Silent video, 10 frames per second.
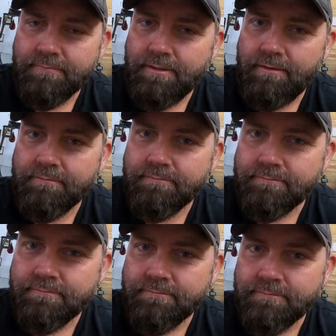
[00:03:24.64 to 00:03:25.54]
Yeah,
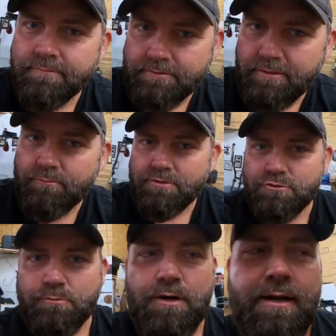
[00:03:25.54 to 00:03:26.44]
the
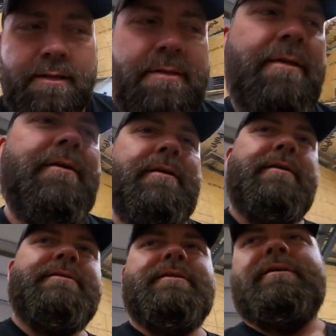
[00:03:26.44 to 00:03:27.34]
original bracket there
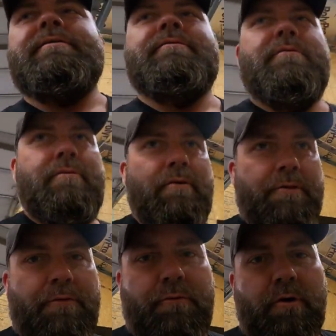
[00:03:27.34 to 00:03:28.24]
is
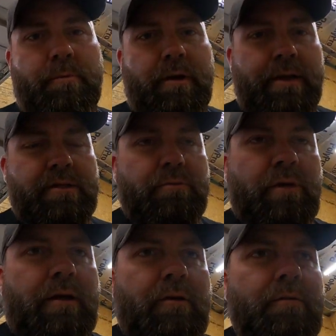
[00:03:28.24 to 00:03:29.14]
on the throttle body as
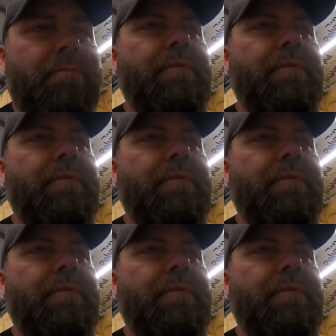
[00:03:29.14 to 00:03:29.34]
well.